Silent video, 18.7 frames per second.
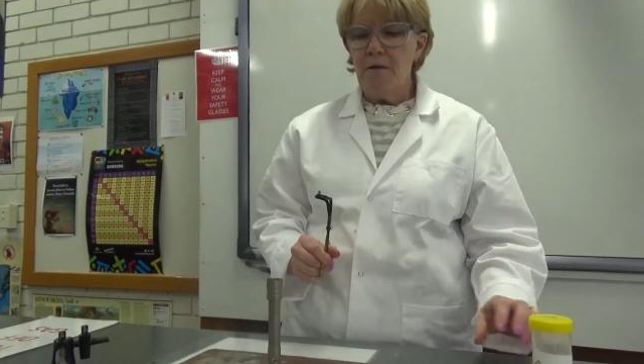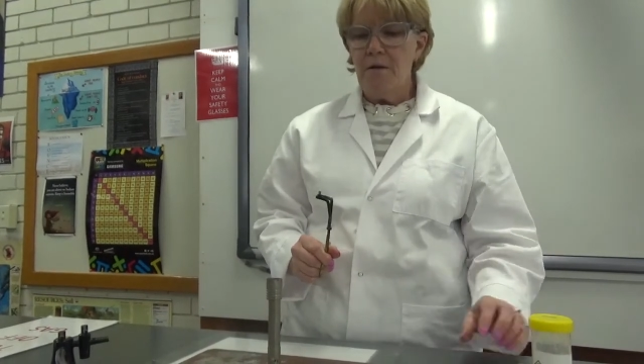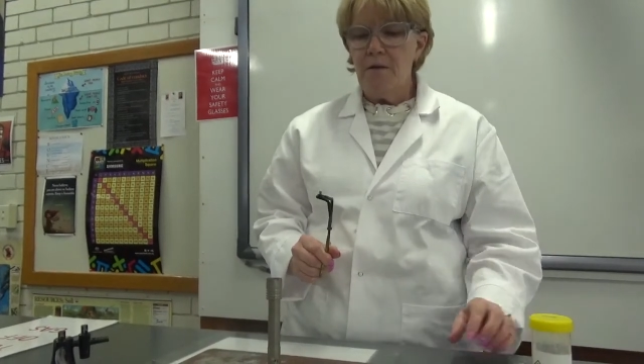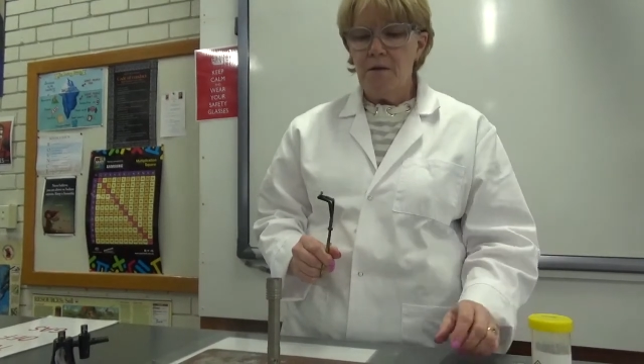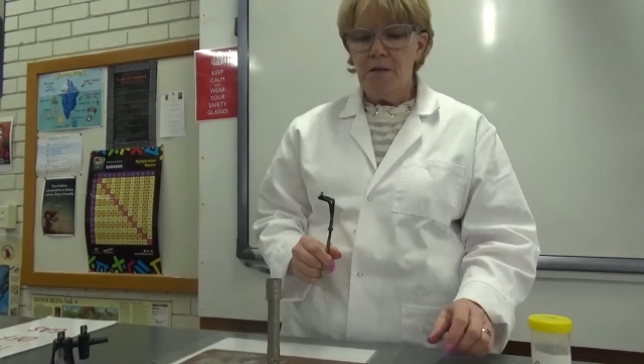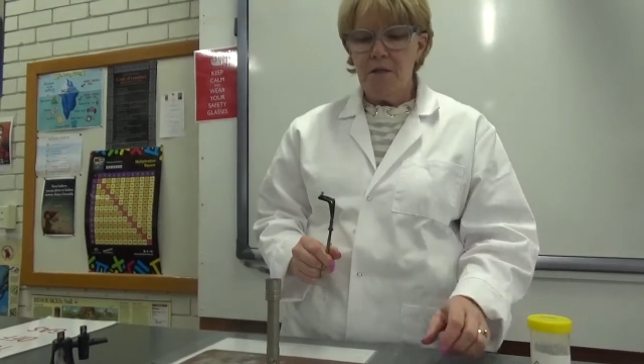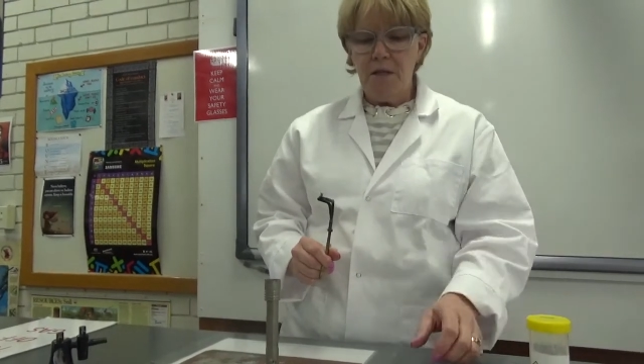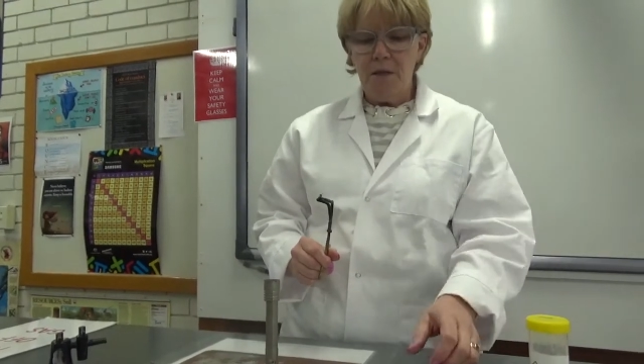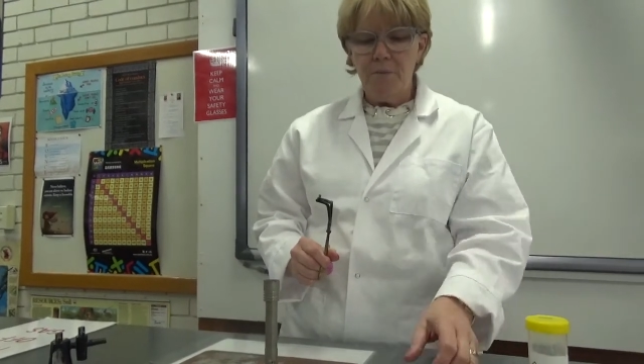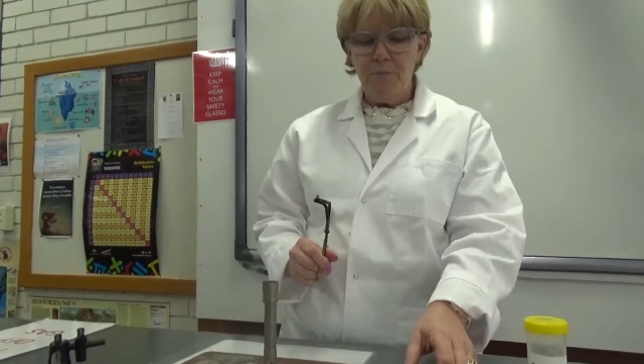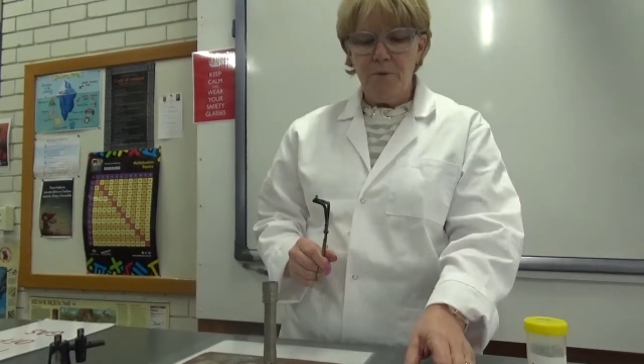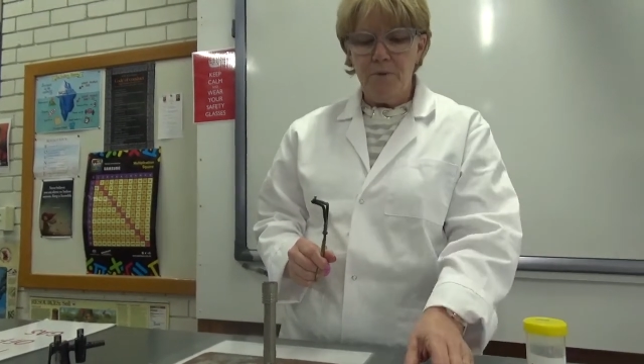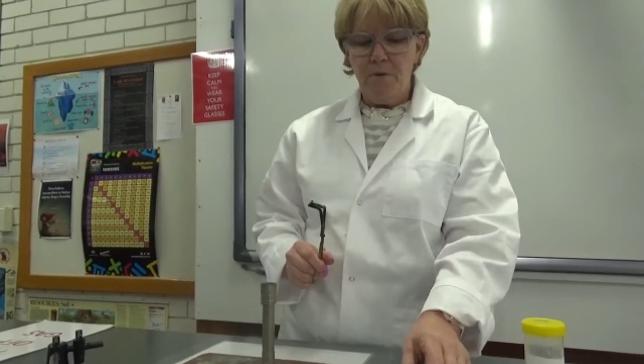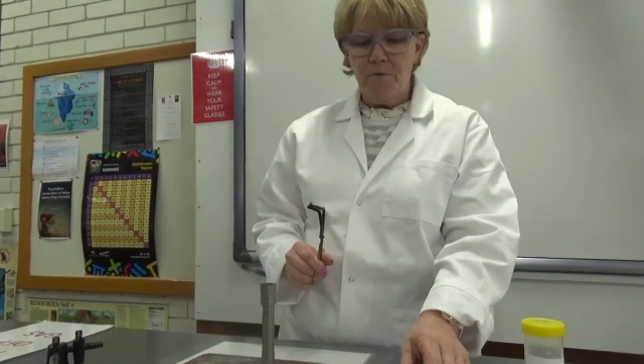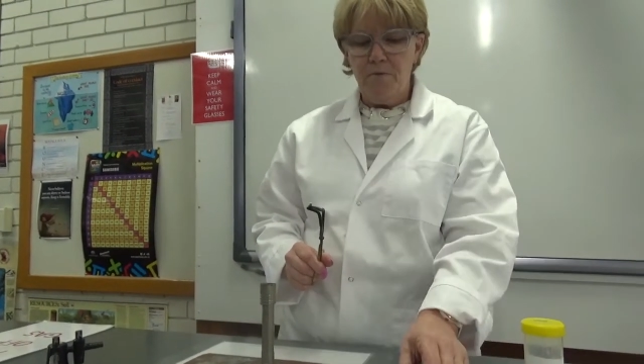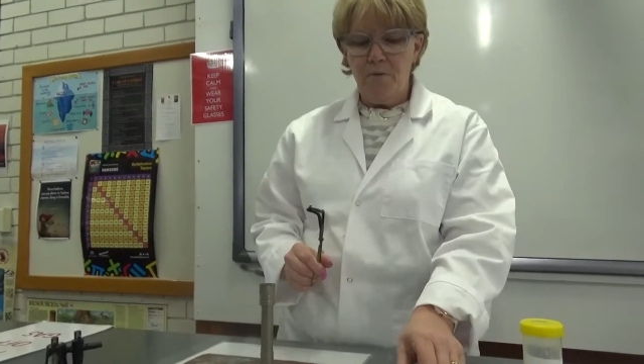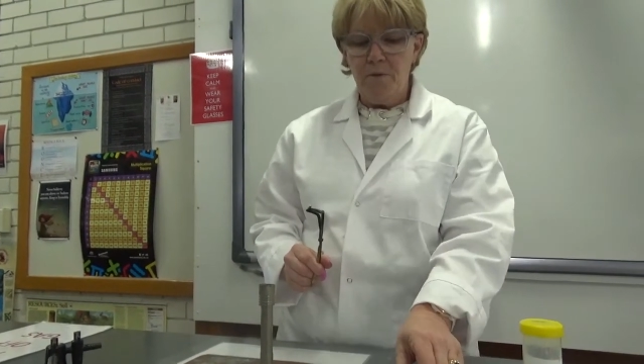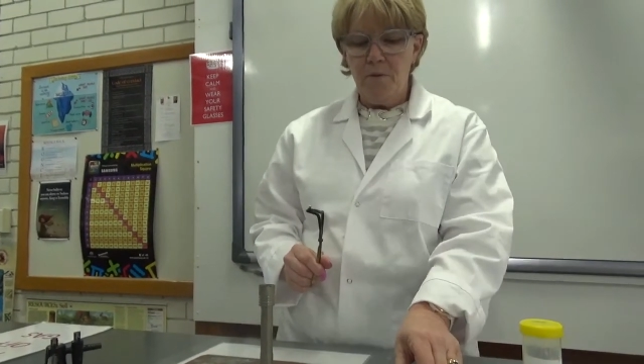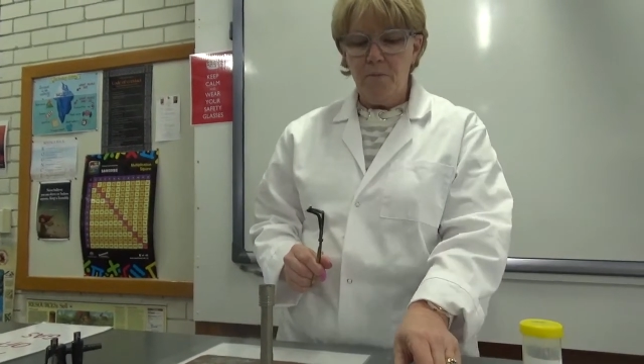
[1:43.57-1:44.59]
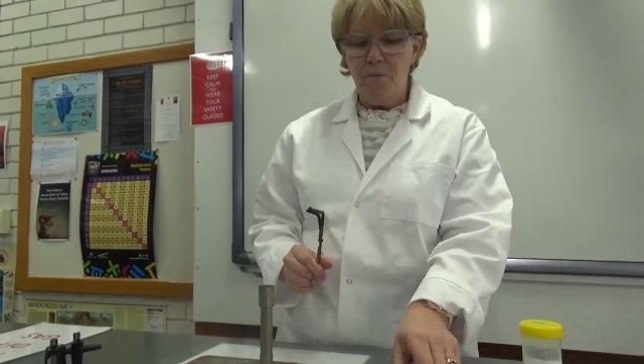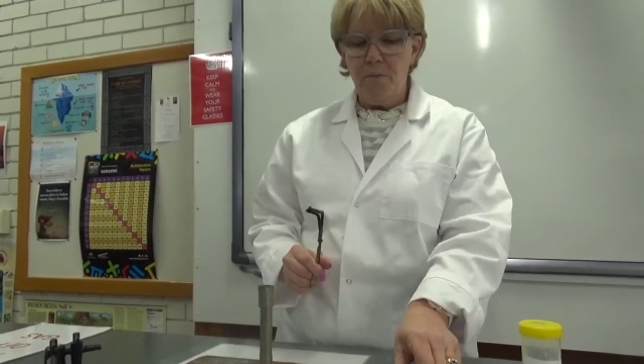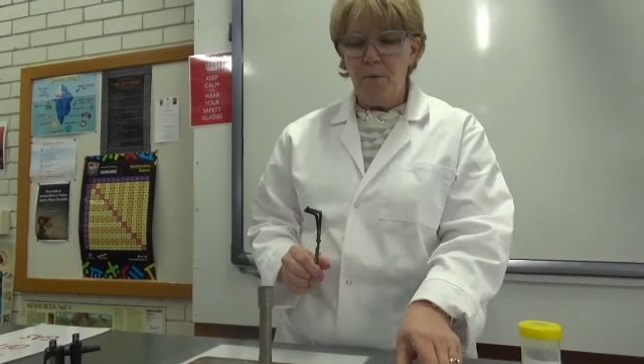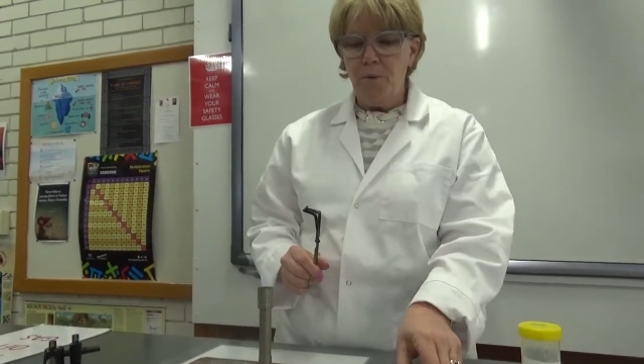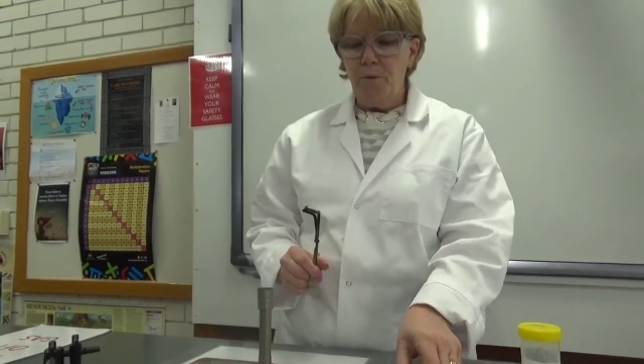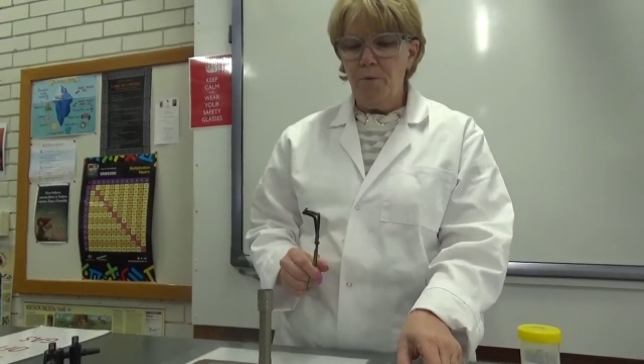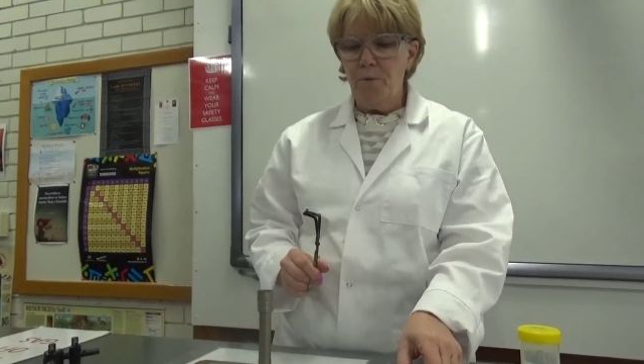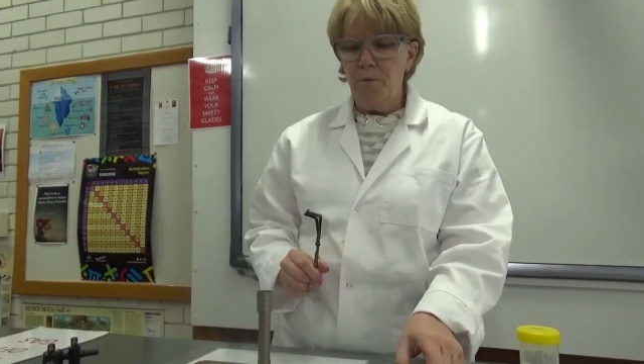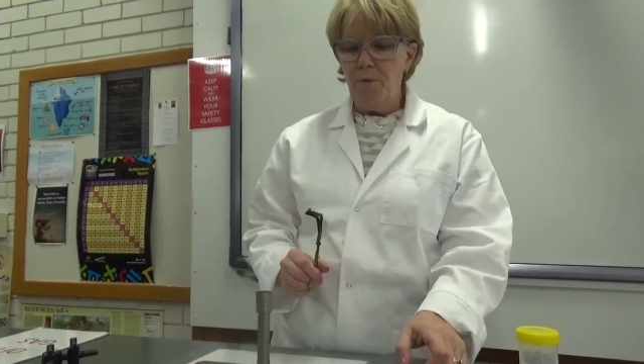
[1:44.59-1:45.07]
tip of the
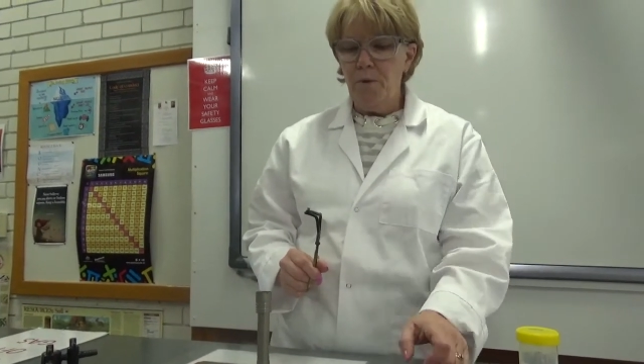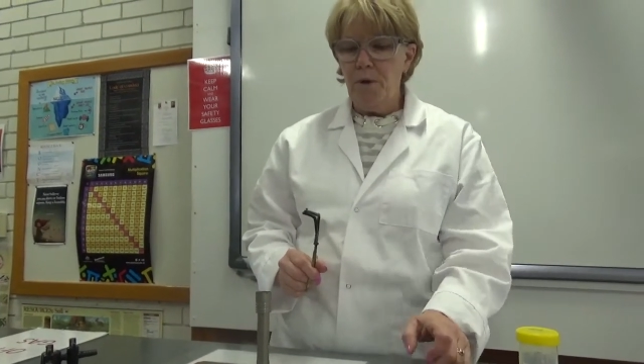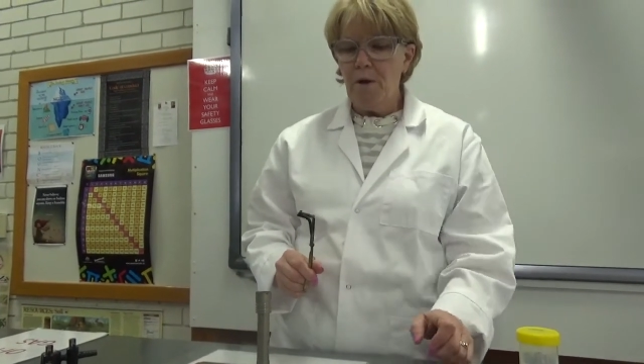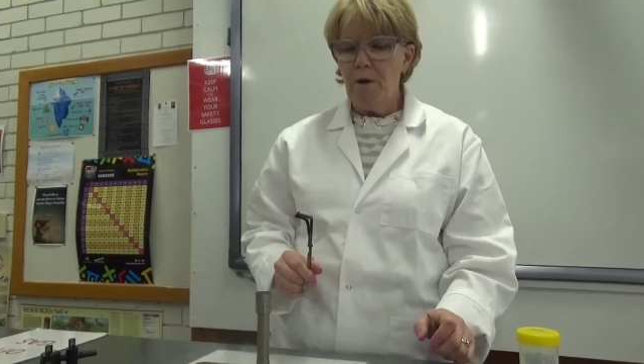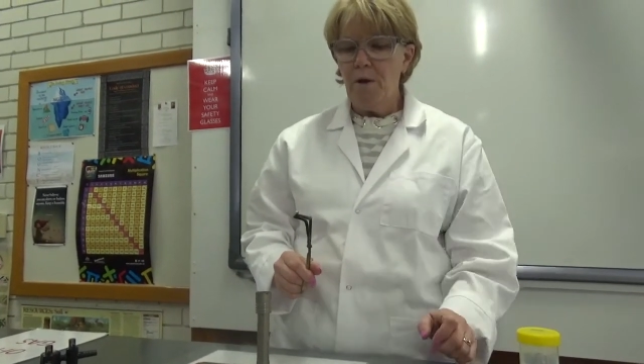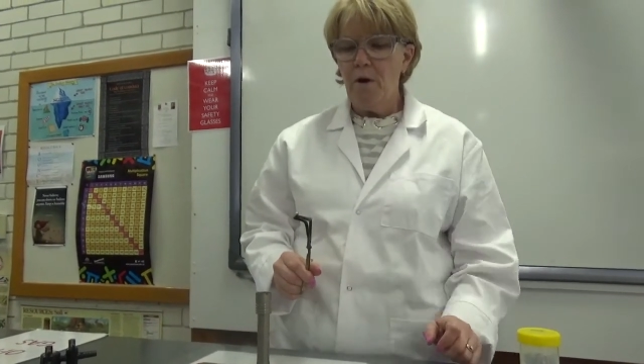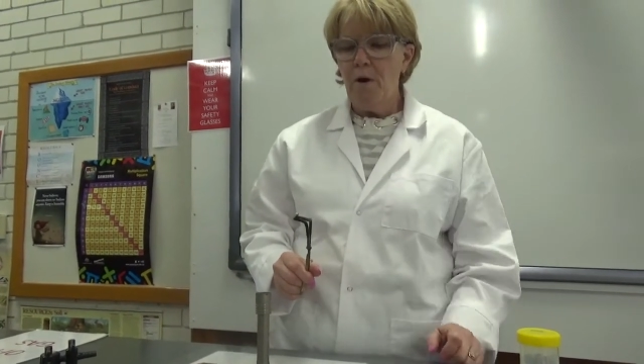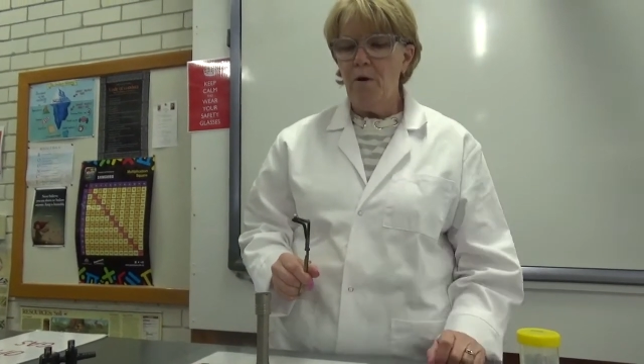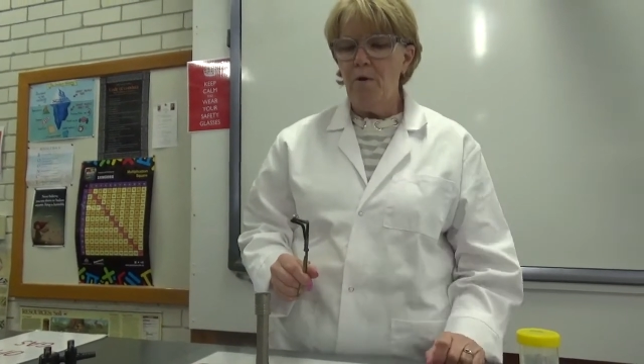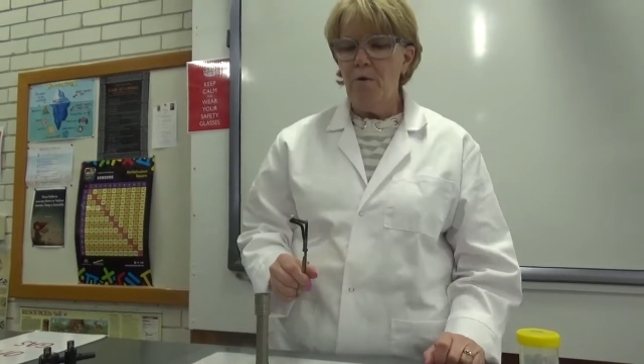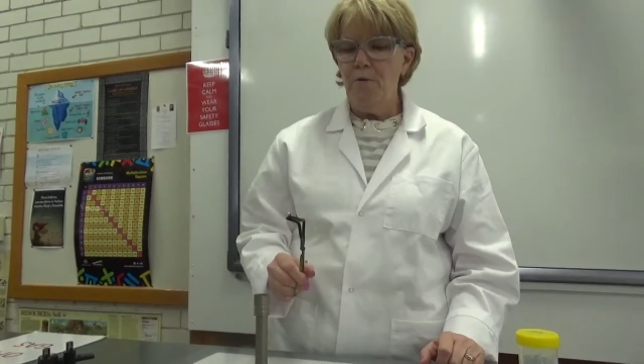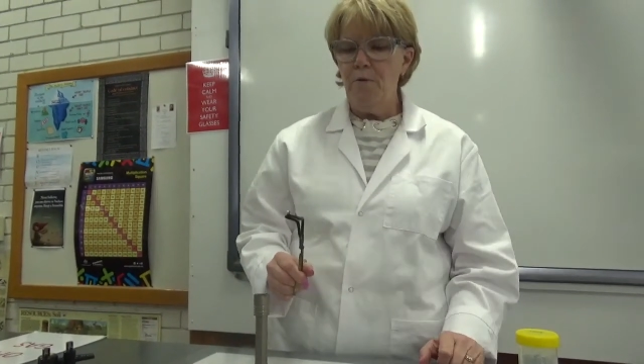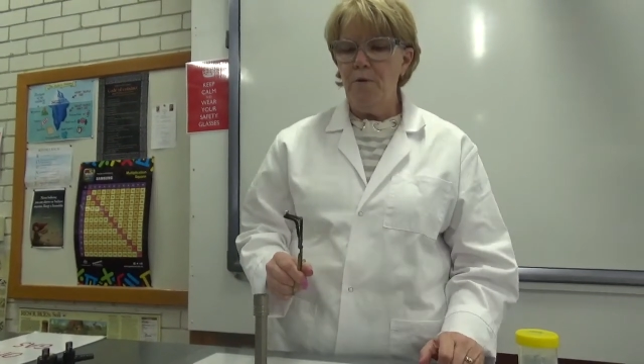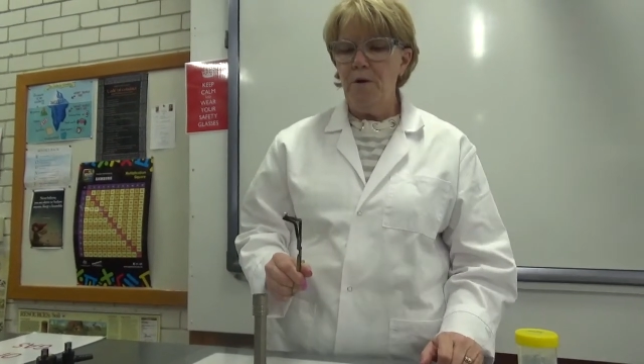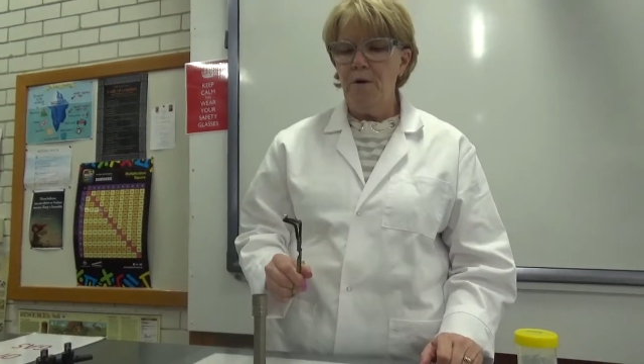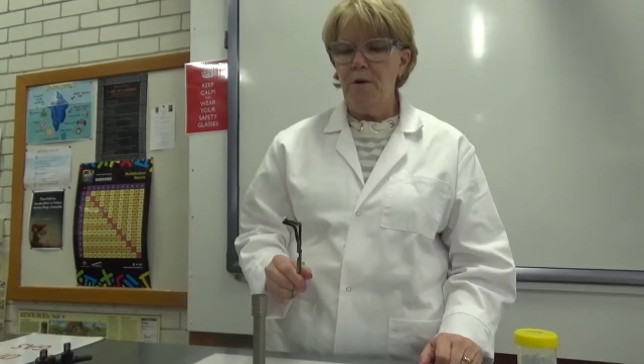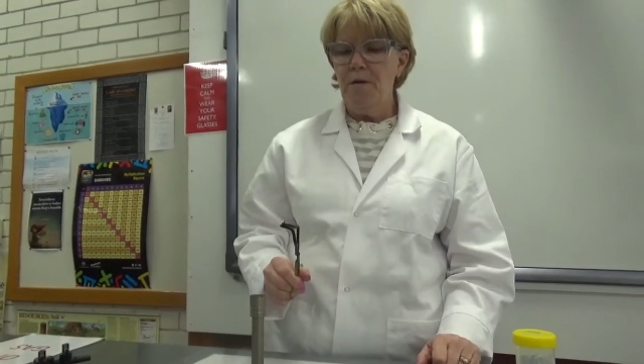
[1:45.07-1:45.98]
blue cone.